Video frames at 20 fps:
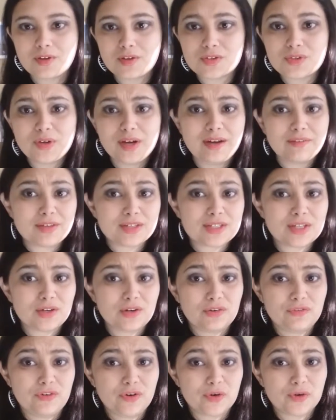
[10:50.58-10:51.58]
So I have this
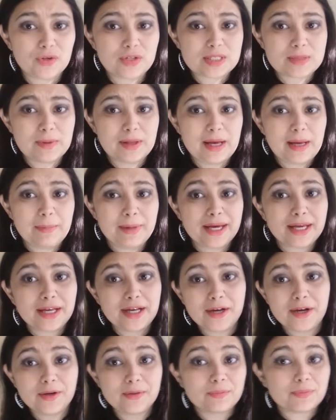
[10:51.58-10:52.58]
little photo display back
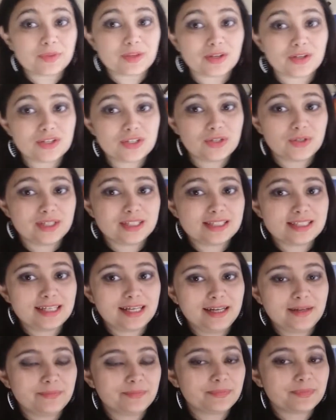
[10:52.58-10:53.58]
here, as you can
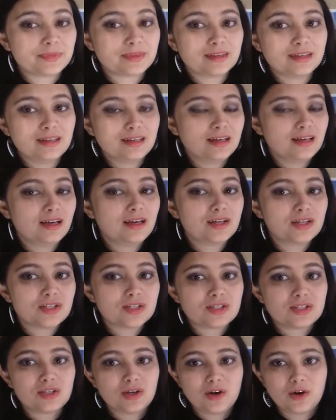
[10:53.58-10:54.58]
see.
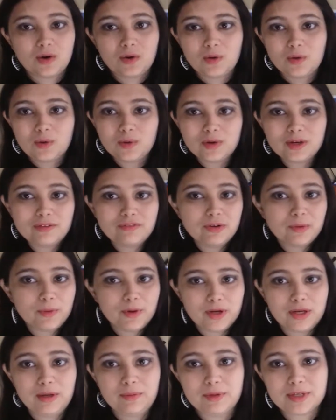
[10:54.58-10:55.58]
So if you're
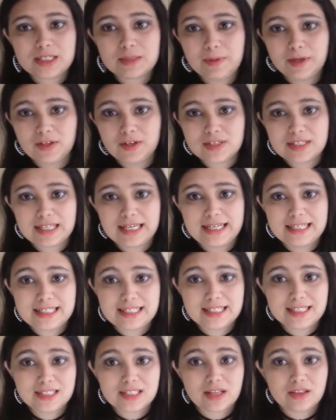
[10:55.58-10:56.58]
working with smaller
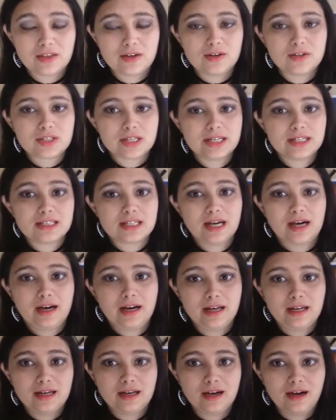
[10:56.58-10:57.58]
sizes, there's a
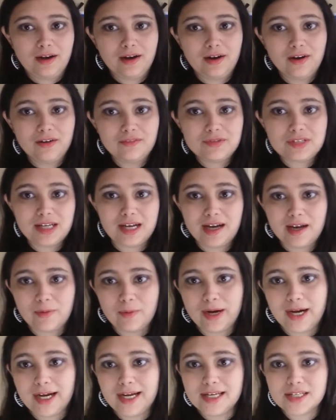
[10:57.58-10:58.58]
ton of
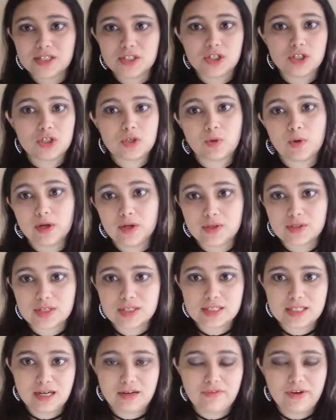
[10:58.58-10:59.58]
DIYs and tutorials
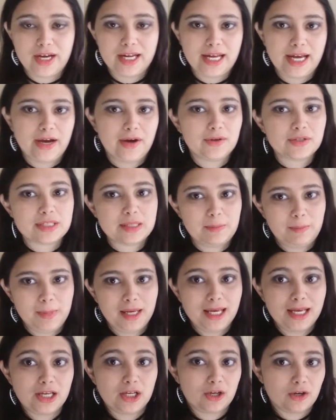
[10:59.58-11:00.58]
and stuff on how to
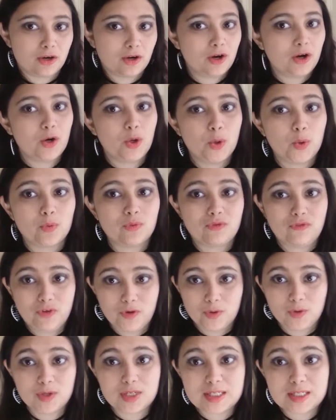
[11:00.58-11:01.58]
make your own photo